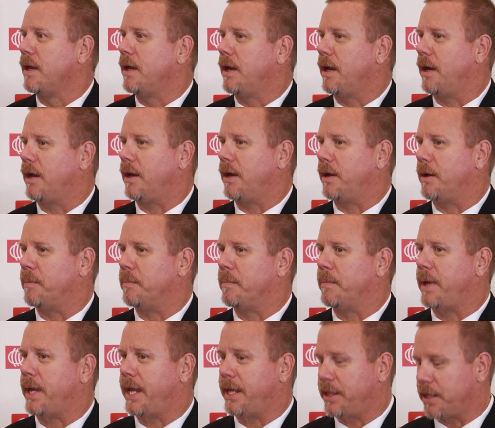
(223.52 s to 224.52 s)

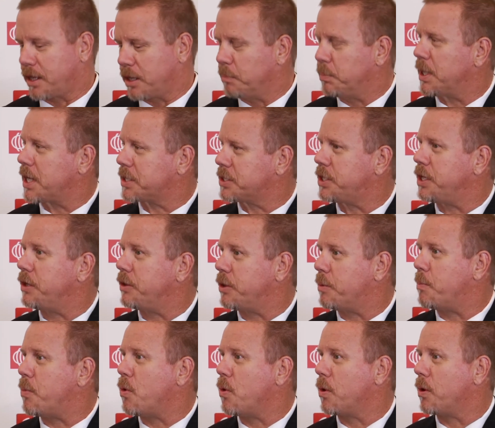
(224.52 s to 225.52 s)
and the complexity of the
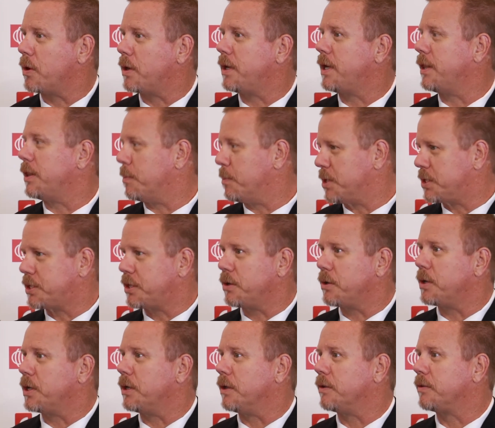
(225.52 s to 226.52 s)
board and the
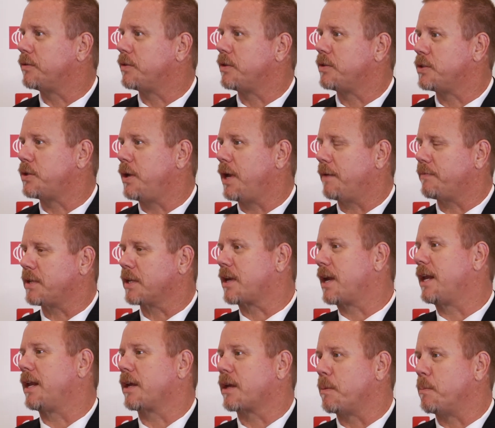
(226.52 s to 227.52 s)
materials. So you have to
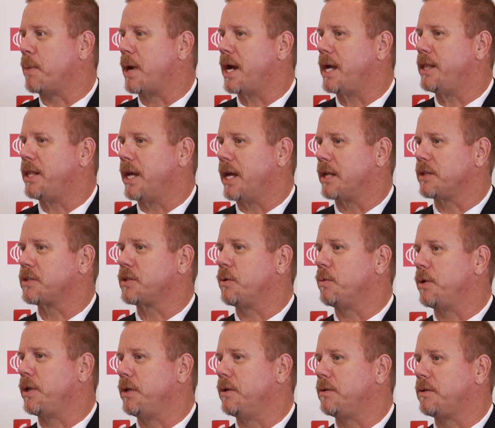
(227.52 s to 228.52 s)
kind of combine that. So
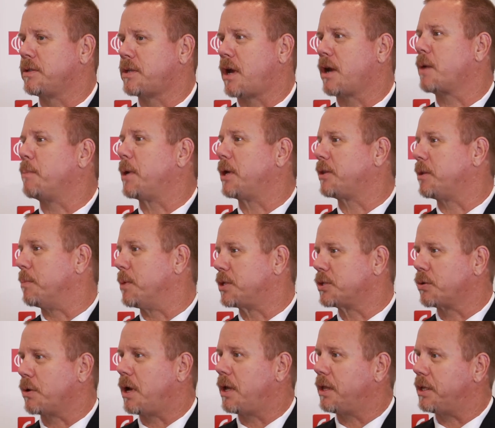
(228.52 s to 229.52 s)
when you talk about the
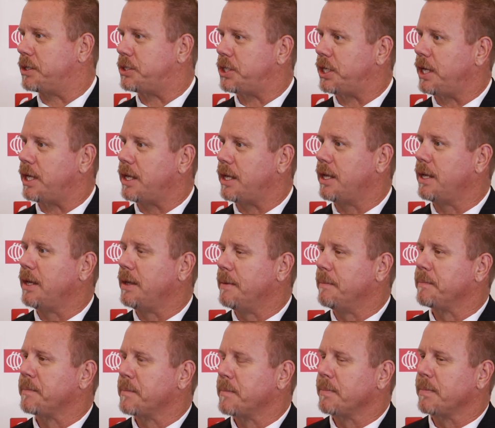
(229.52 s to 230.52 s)
metrology,
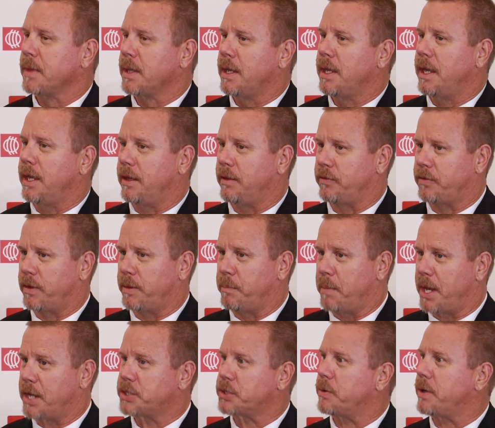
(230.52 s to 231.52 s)
is
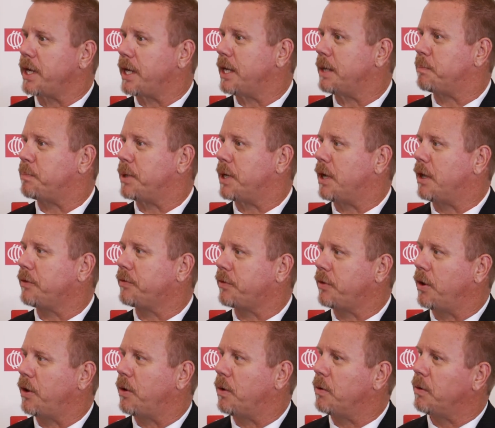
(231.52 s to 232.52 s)
measuring it, but
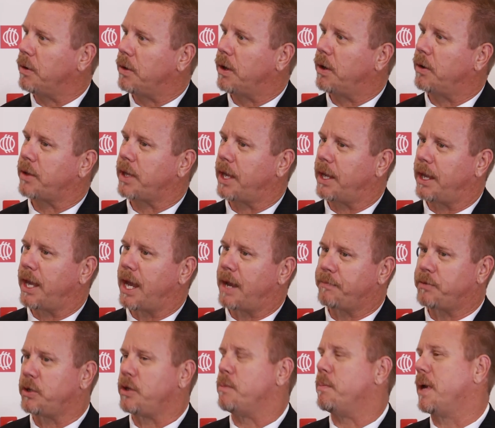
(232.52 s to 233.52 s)
also, okay,
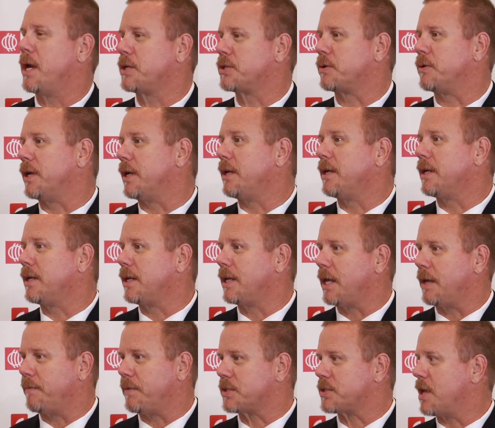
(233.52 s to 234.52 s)
after you measure it,
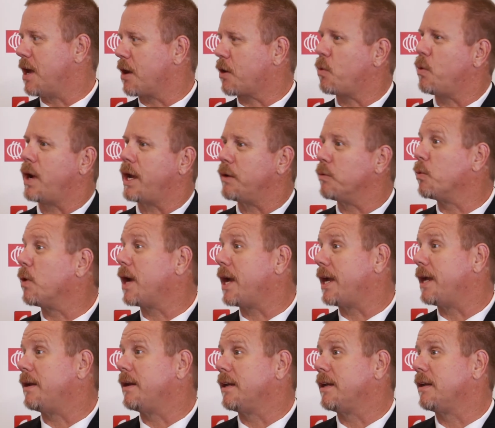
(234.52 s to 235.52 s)
if it's not quite
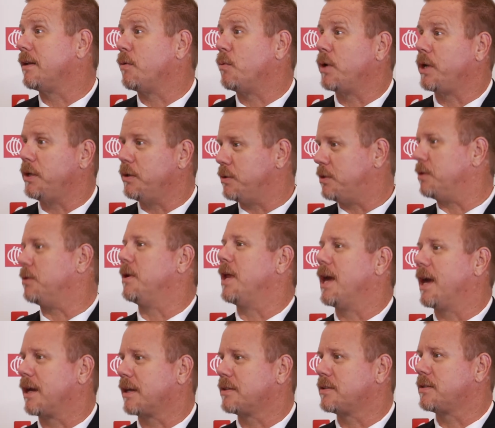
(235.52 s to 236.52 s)
right, what do you do
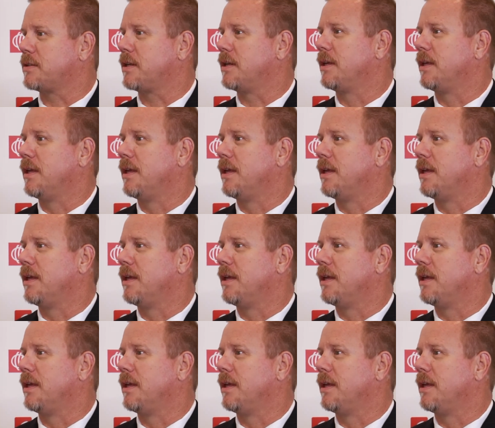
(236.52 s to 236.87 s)
next?